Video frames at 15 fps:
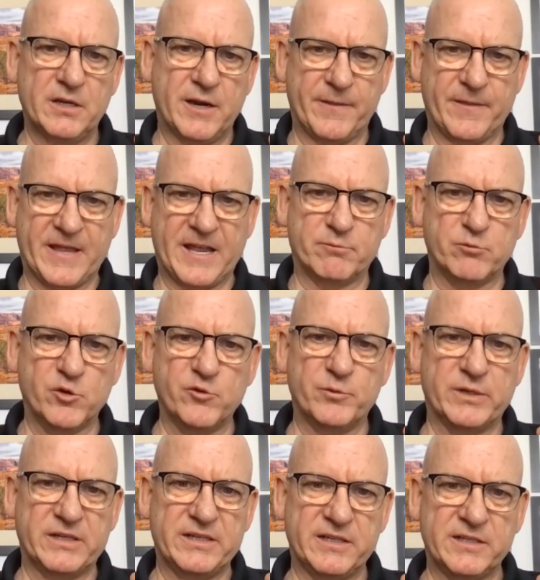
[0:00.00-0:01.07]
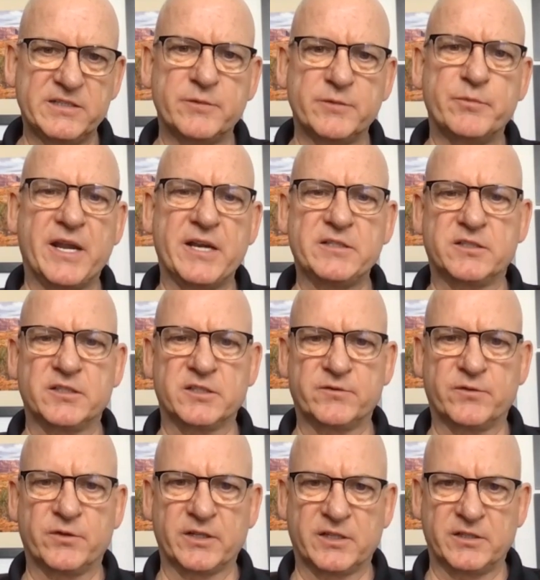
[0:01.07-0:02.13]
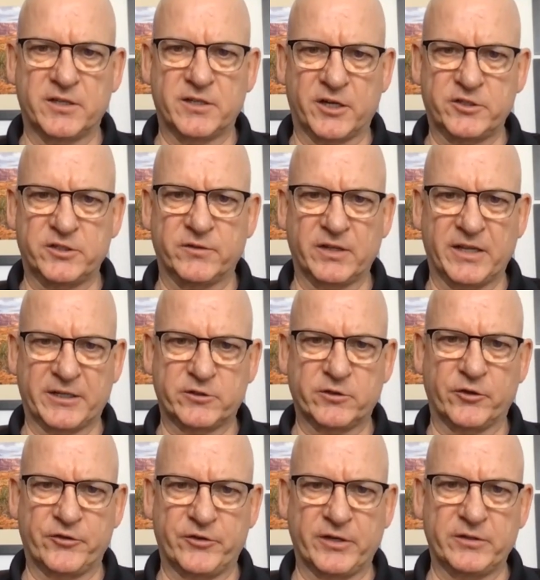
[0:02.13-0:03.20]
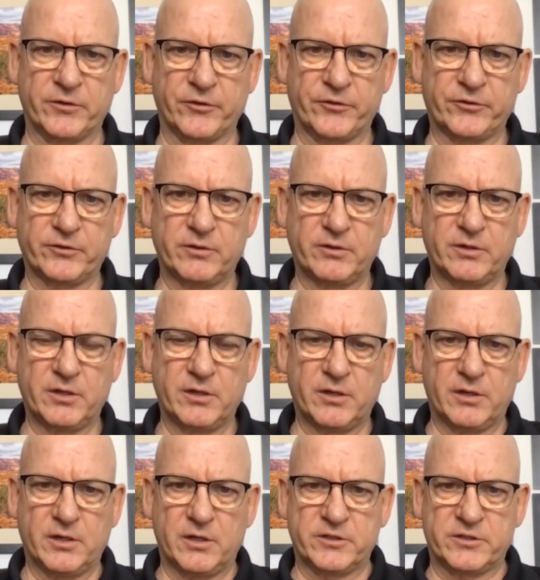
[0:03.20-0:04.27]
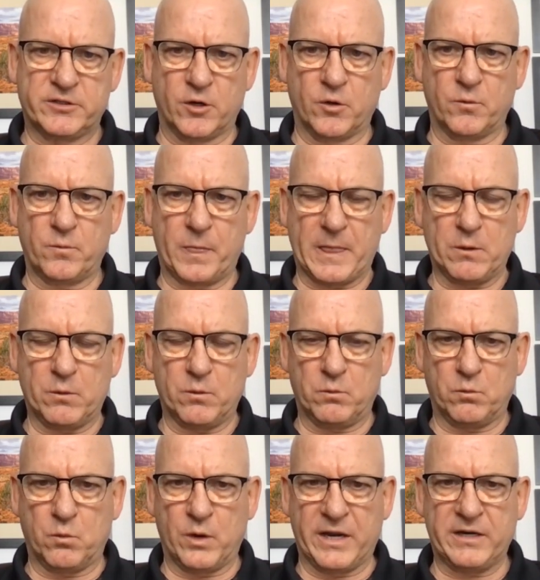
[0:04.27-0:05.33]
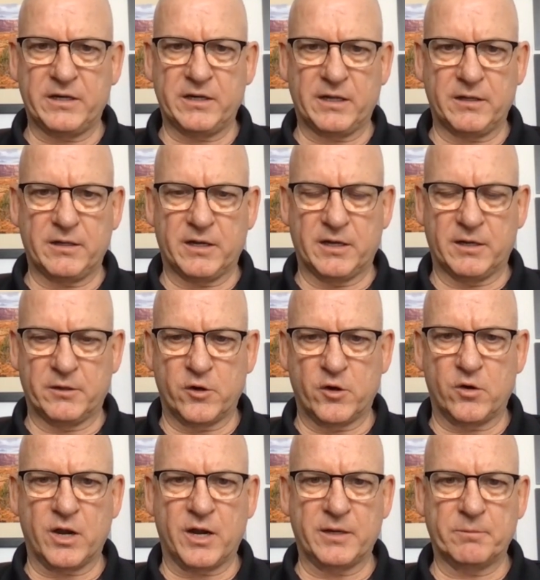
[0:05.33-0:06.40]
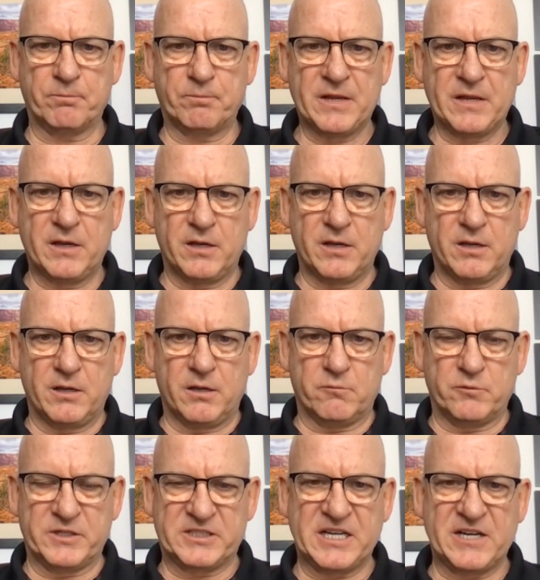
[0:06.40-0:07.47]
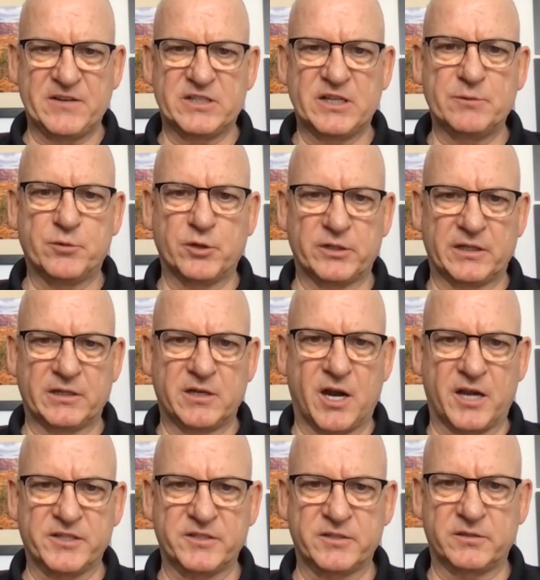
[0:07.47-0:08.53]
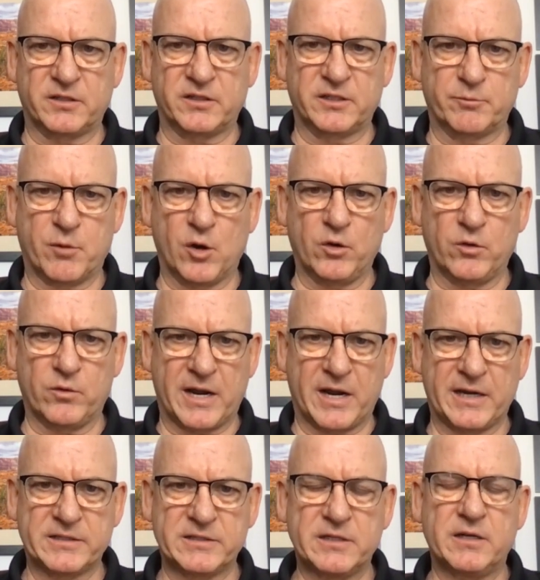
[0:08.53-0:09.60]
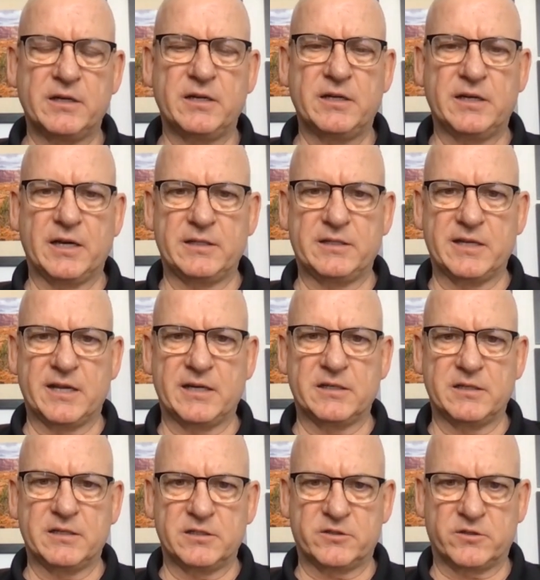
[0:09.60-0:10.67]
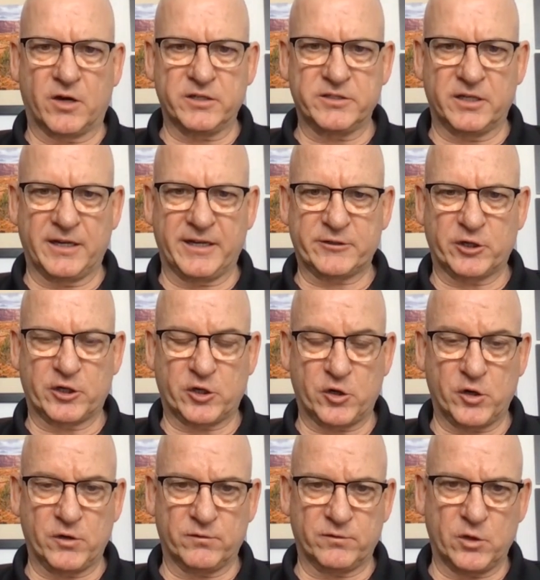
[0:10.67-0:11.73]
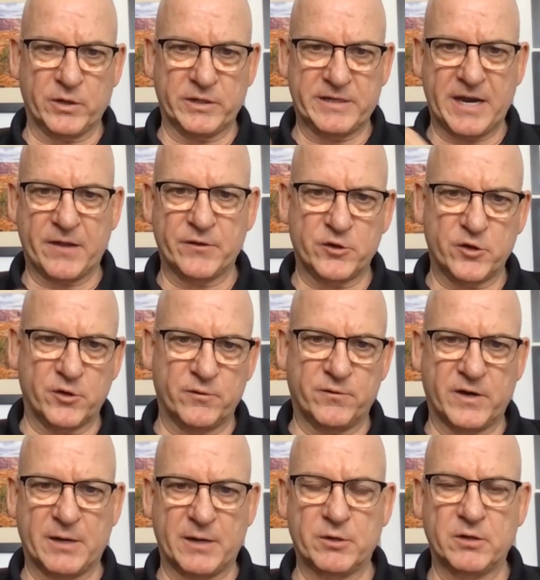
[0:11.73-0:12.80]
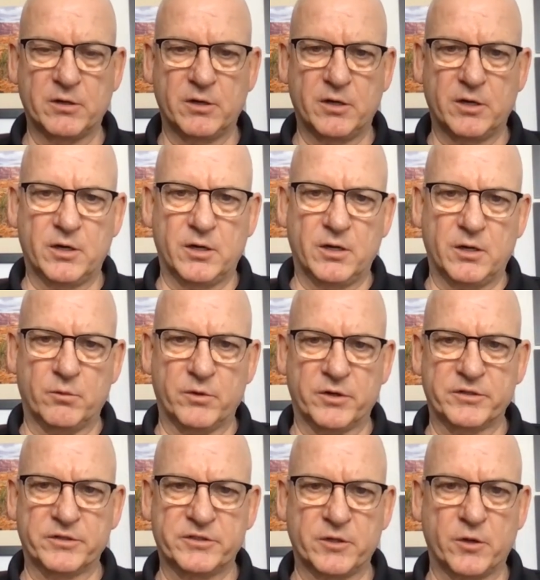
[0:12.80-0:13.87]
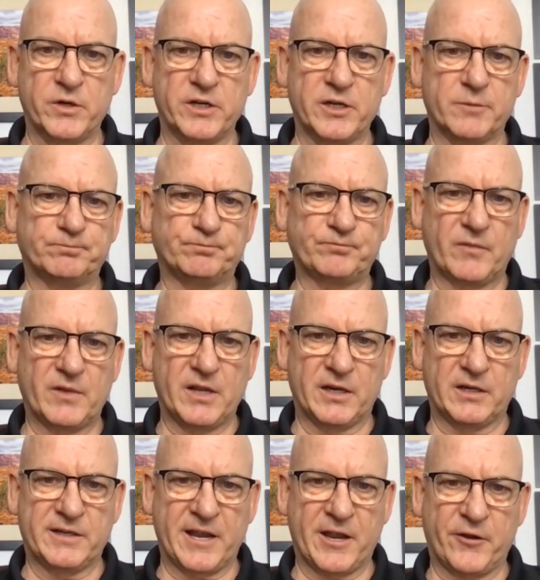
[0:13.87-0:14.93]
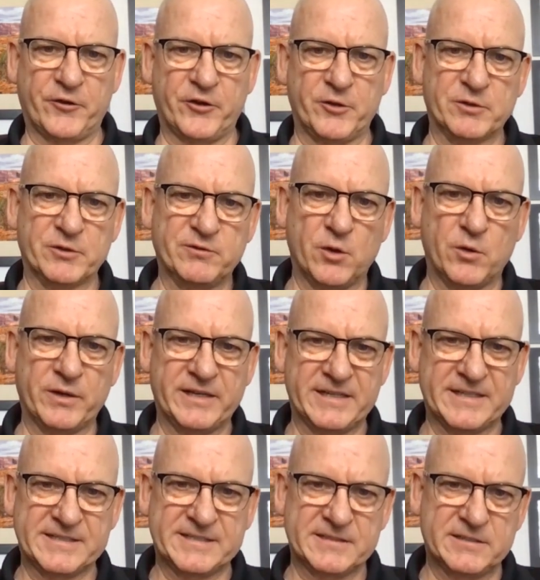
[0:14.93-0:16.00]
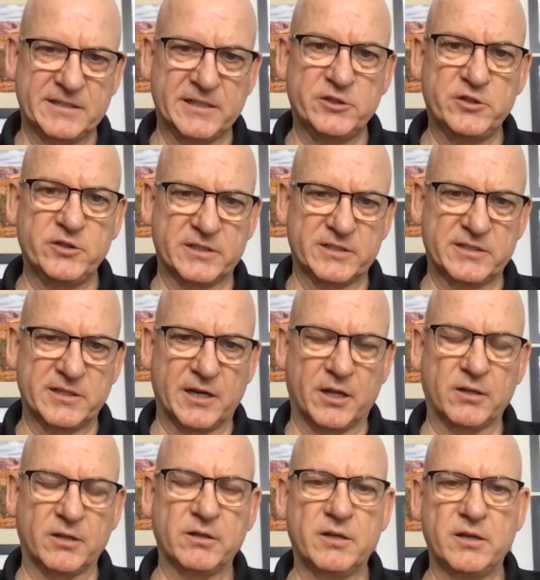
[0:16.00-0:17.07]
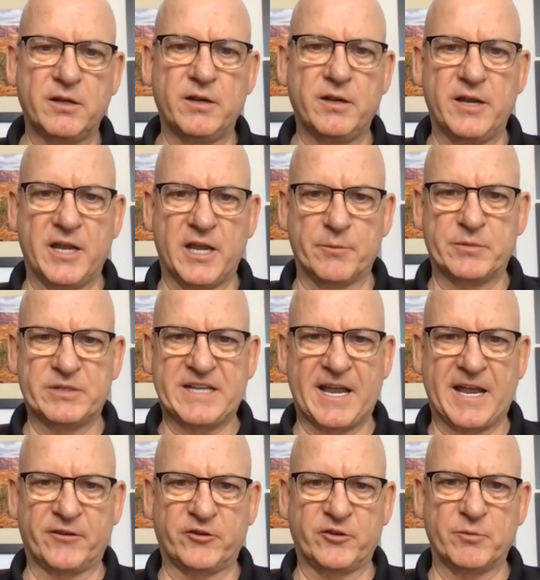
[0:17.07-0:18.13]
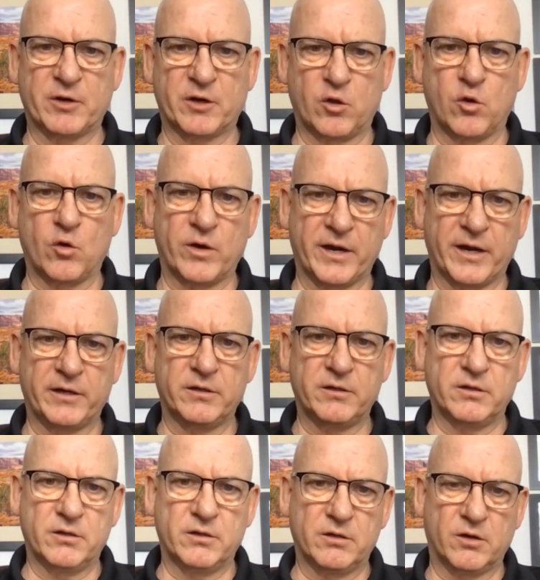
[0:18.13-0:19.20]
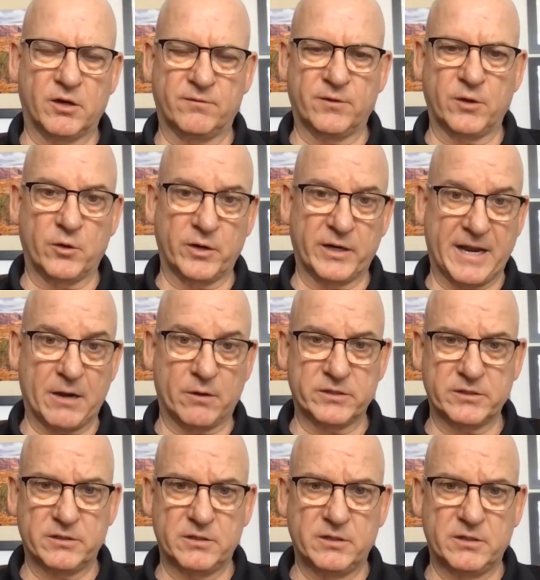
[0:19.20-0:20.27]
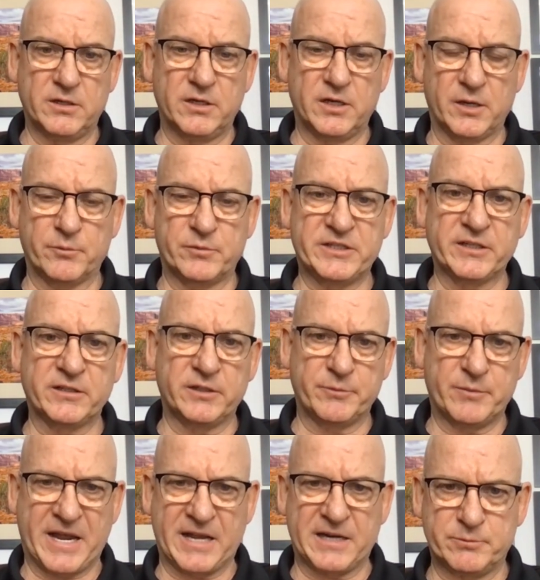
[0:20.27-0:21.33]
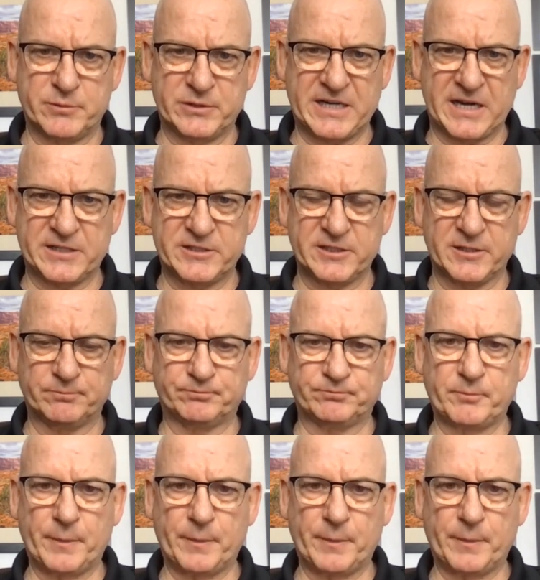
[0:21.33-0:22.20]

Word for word: And that movement is the basis for the conduction of electrical signals. So when a uh, neuron receives input that causes it to depolarize, it then starts an electric current flowing down the nerve fiber where sodium and calcium is flowing in, into the cell, and potassium and chloride are flowing out, and particularly potassium.